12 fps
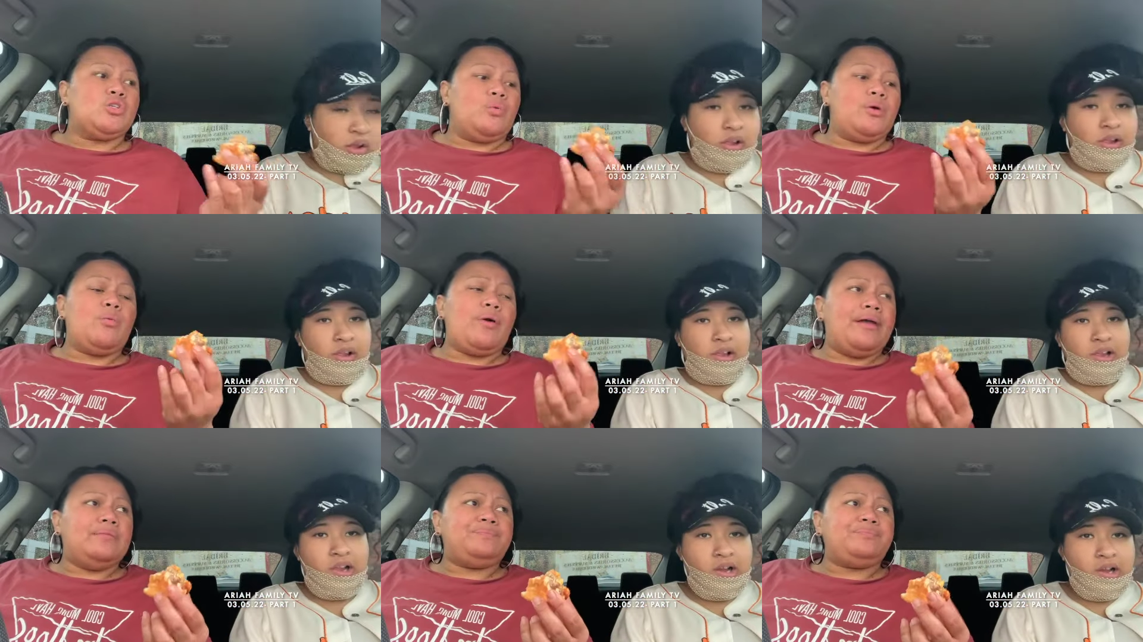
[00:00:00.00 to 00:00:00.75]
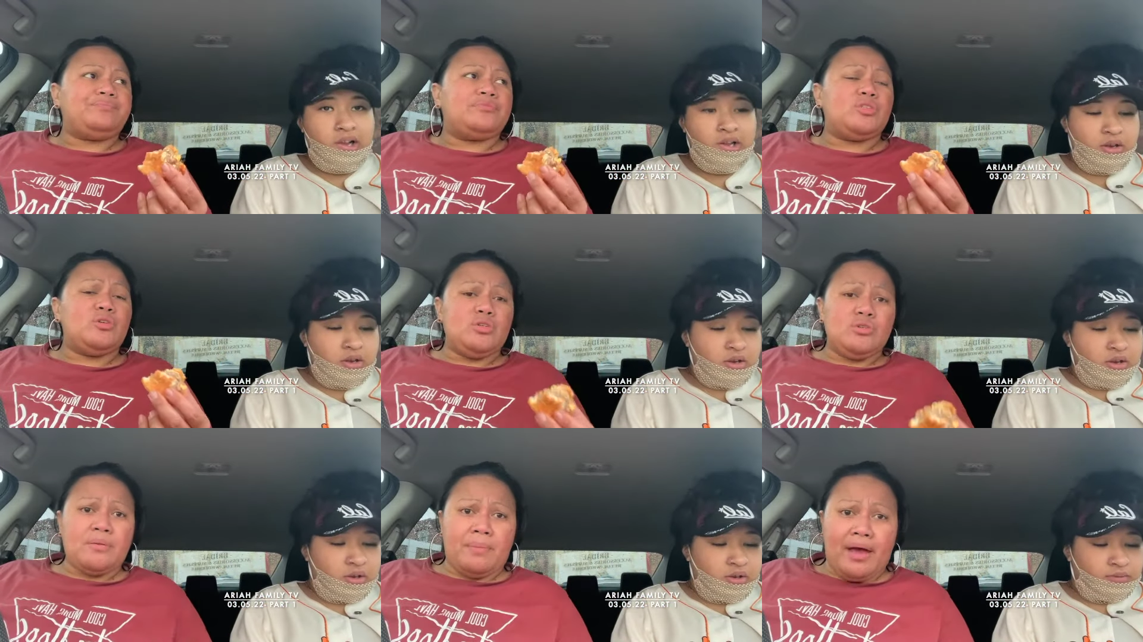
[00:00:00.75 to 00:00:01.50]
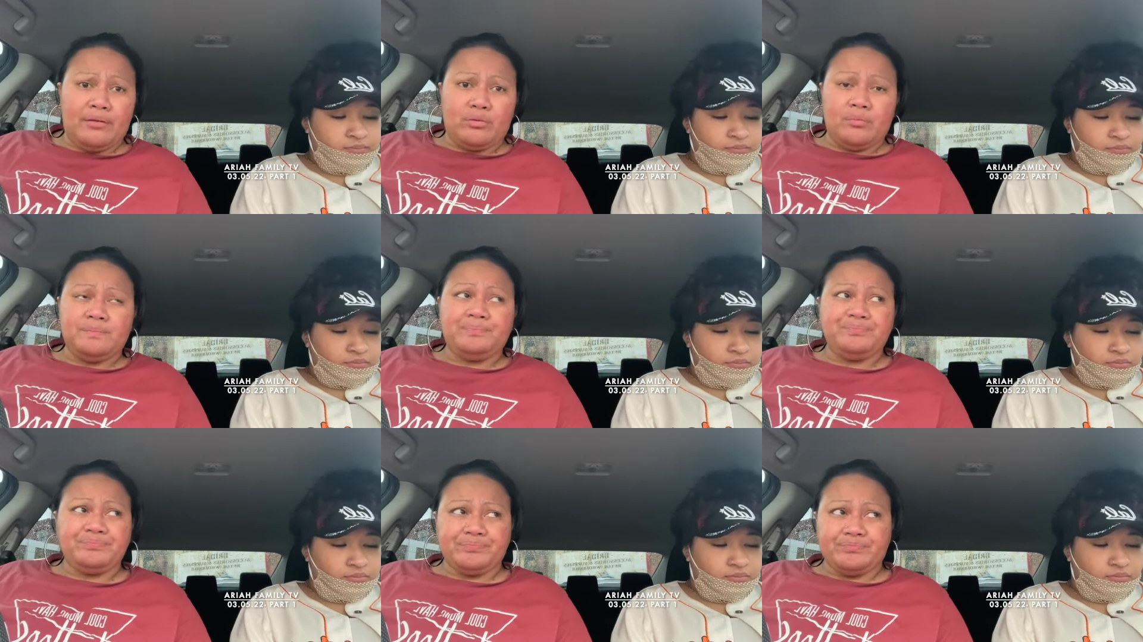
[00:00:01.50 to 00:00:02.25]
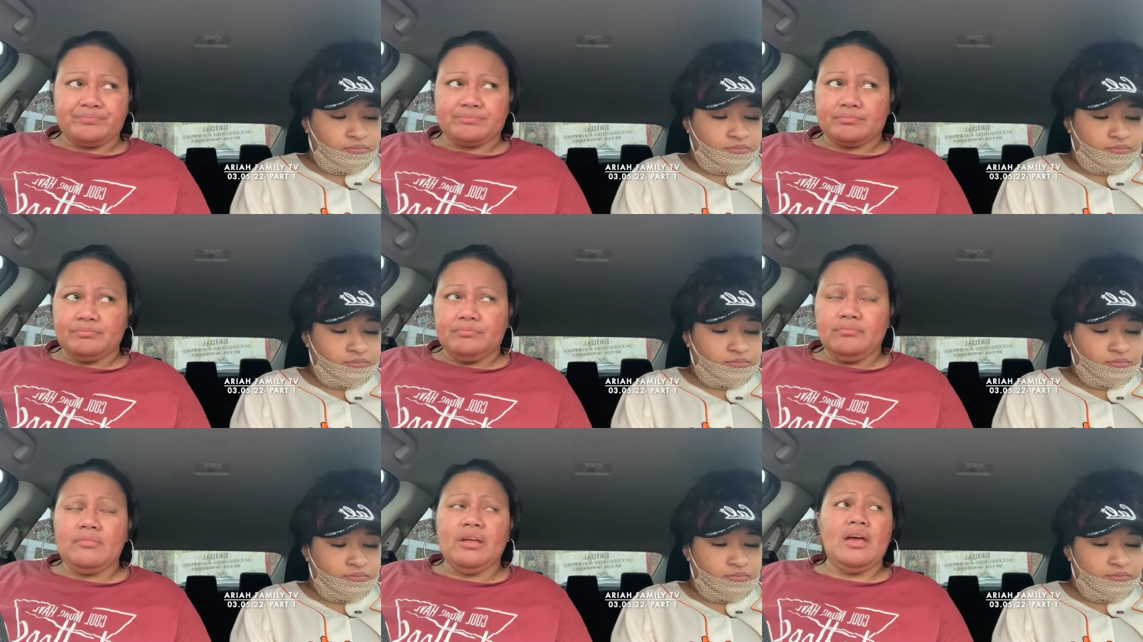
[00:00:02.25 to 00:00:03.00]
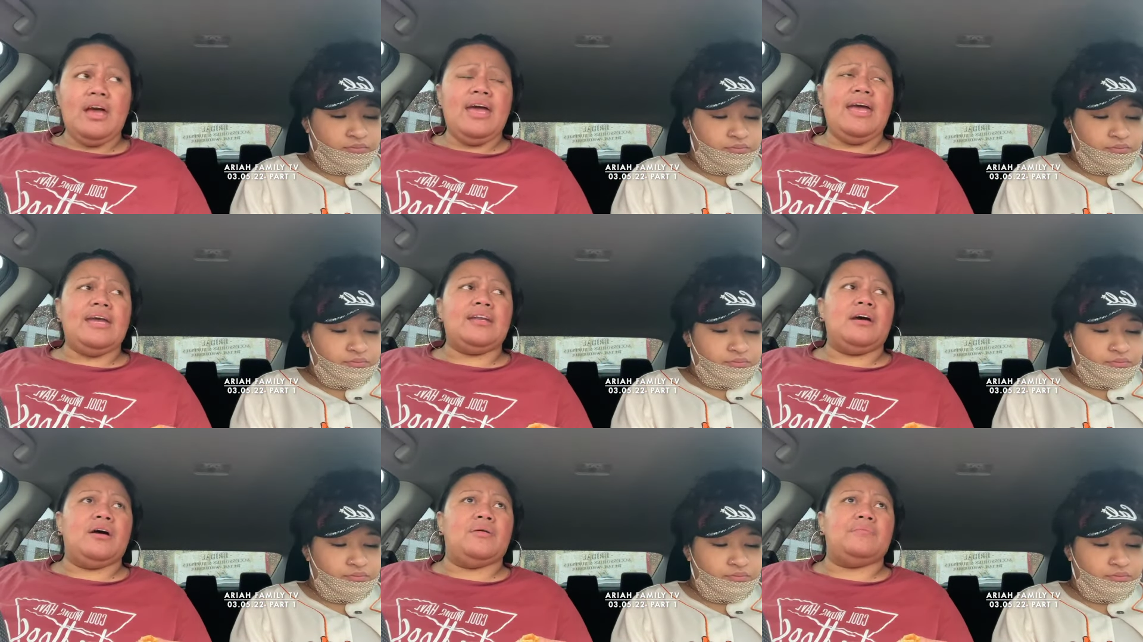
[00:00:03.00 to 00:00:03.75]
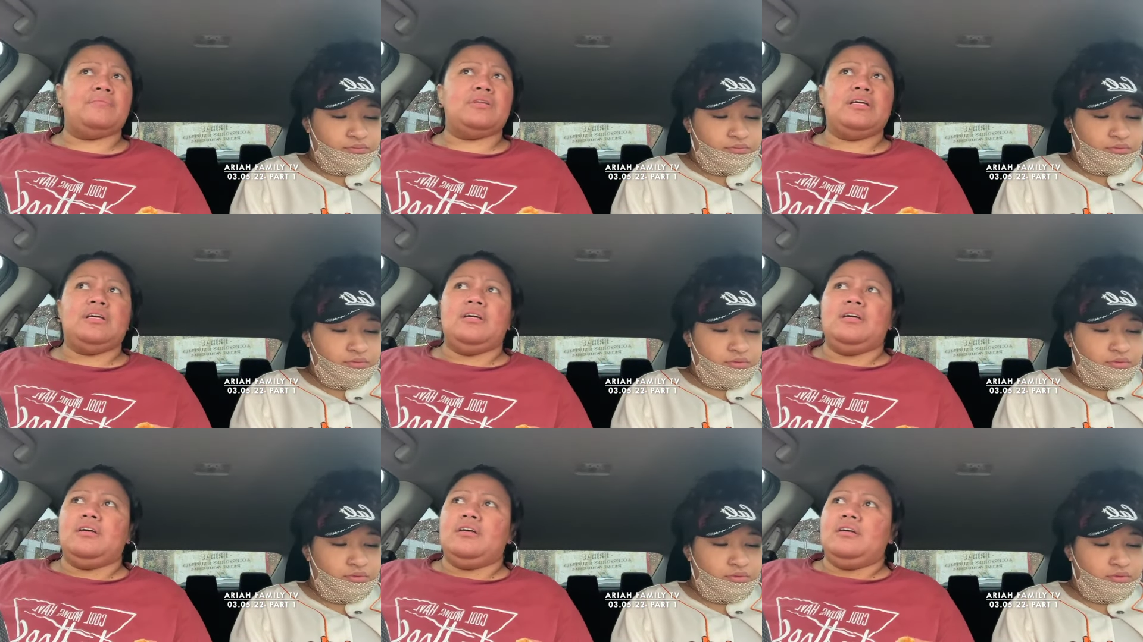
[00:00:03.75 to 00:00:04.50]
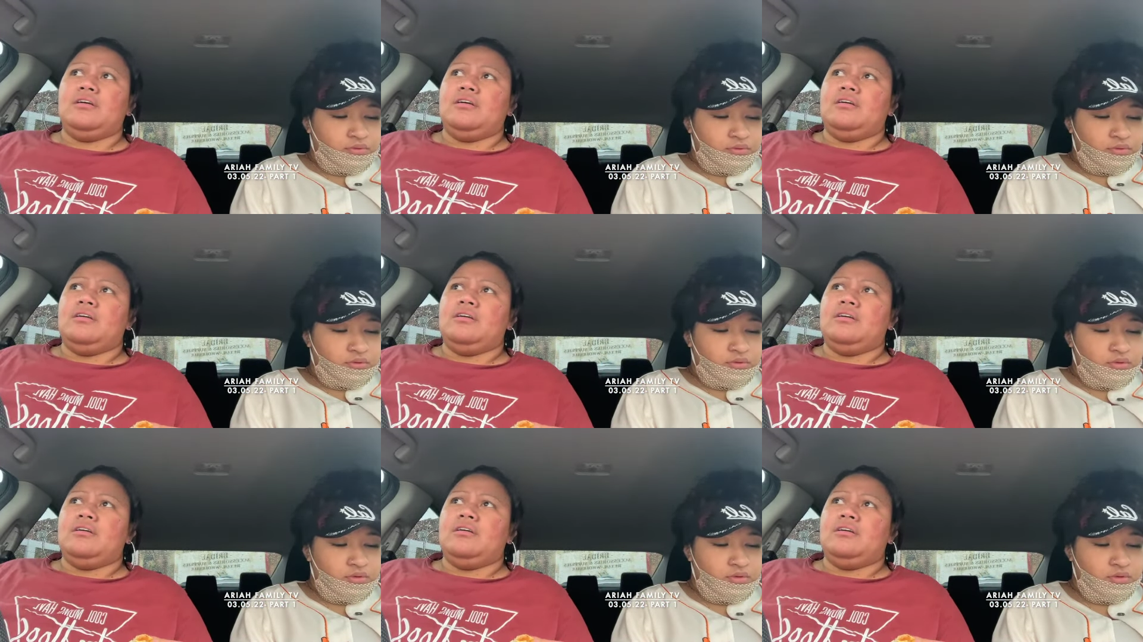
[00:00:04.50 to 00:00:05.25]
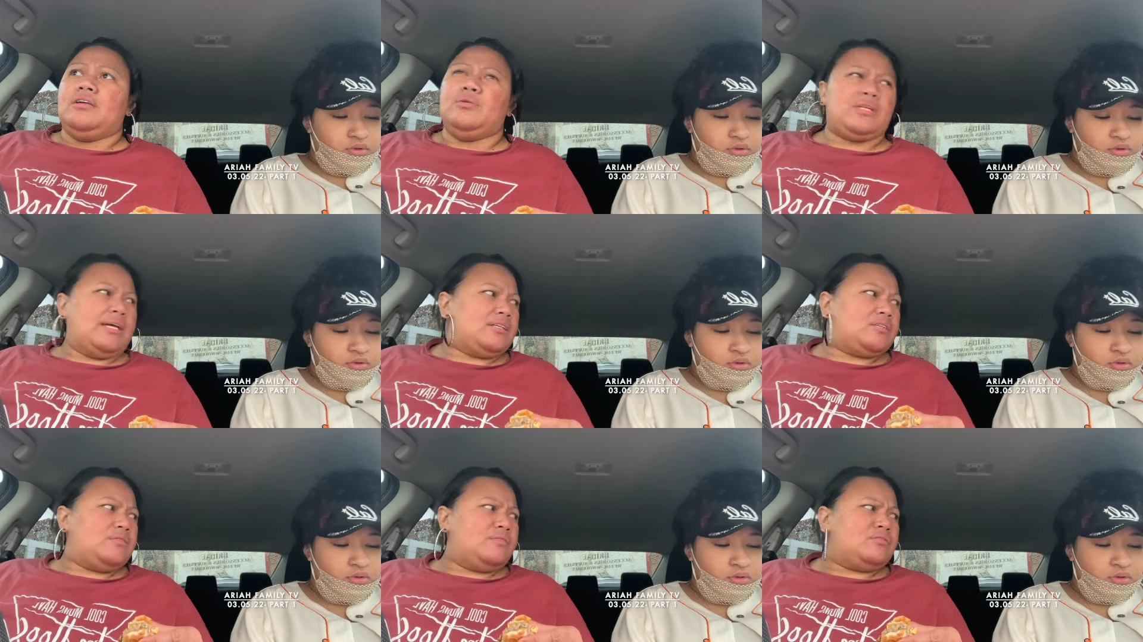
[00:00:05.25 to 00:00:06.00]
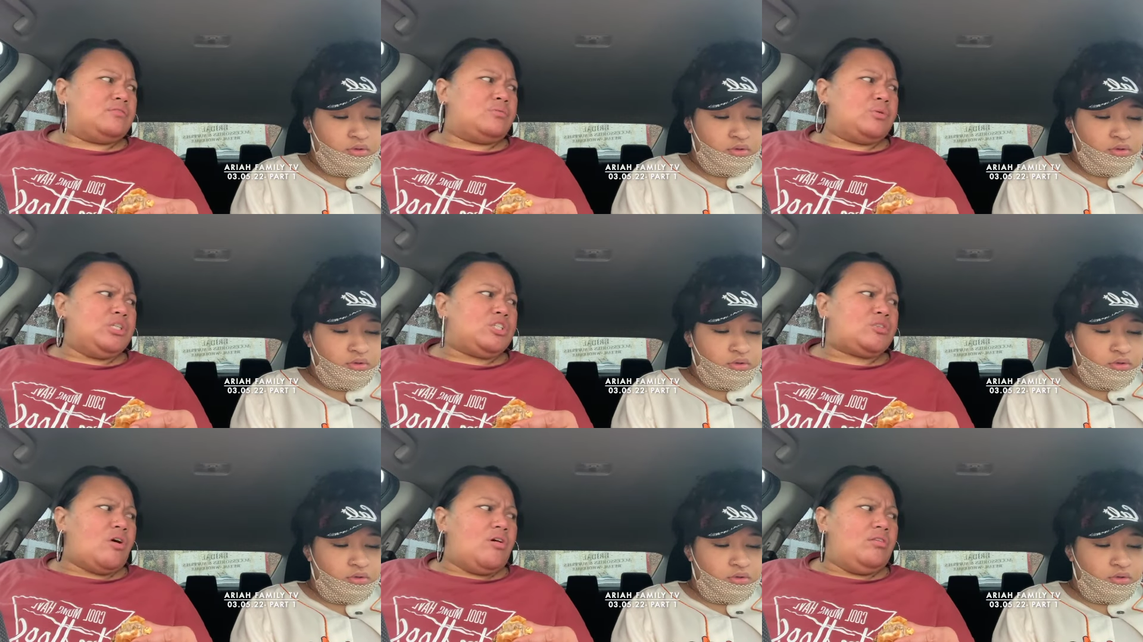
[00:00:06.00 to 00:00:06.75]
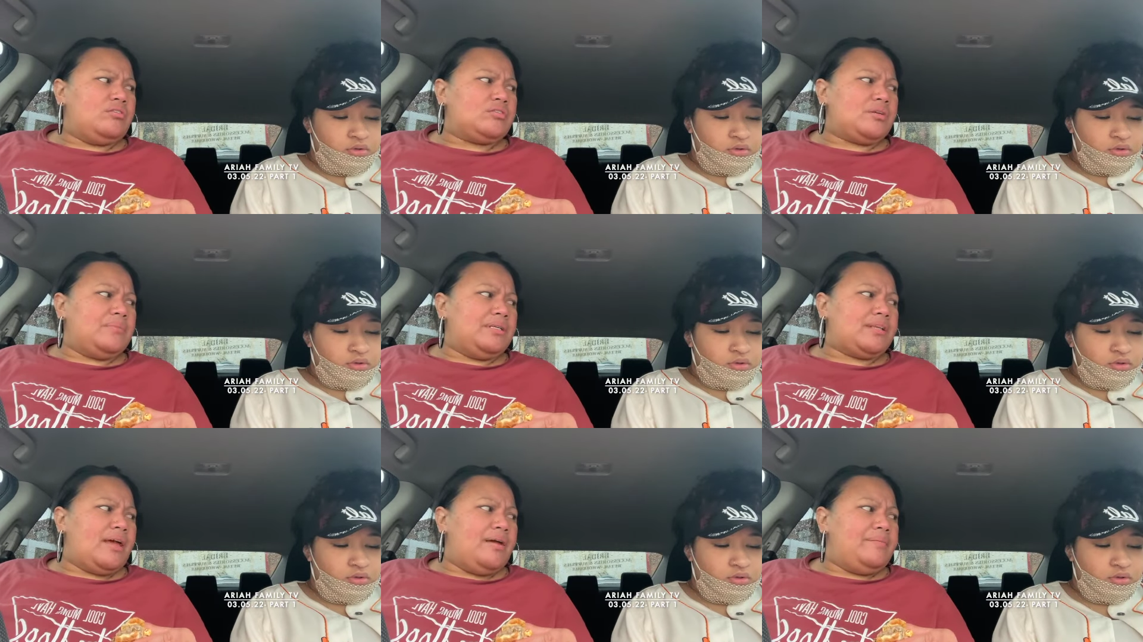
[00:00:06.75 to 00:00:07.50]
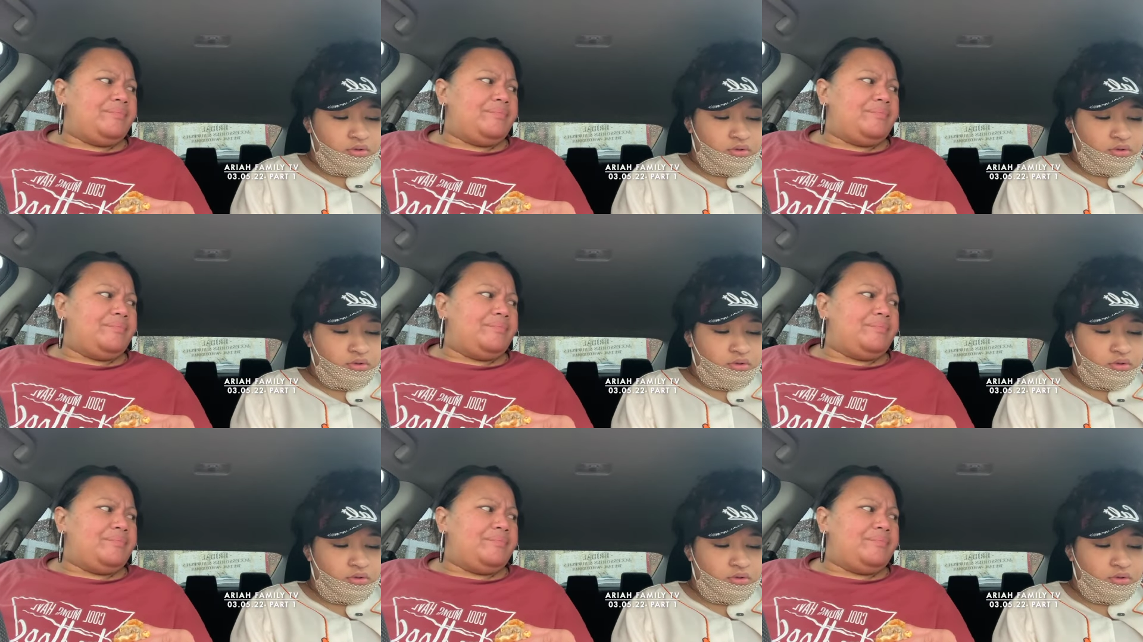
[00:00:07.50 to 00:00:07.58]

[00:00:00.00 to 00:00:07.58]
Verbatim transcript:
Speaker 1: we went to go use the bathroom, and um, it was like a, it was three stall or something like that.